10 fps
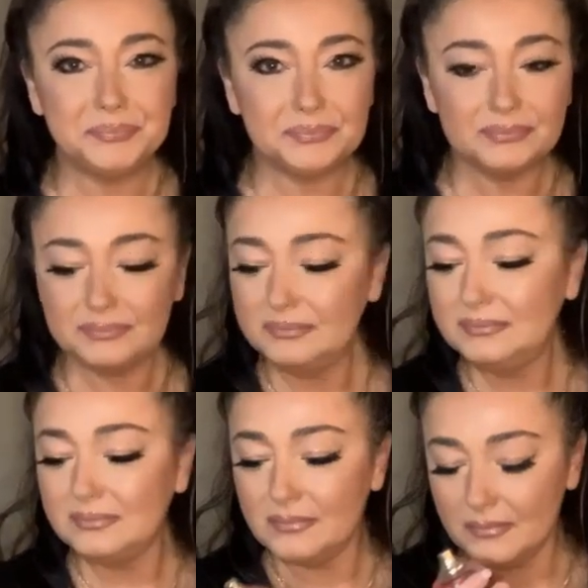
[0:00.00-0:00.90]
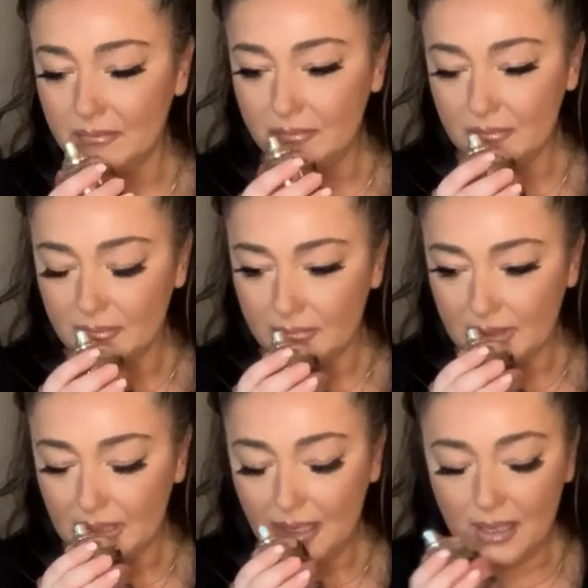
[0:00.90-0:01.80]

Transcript: No one is speaking in this clip.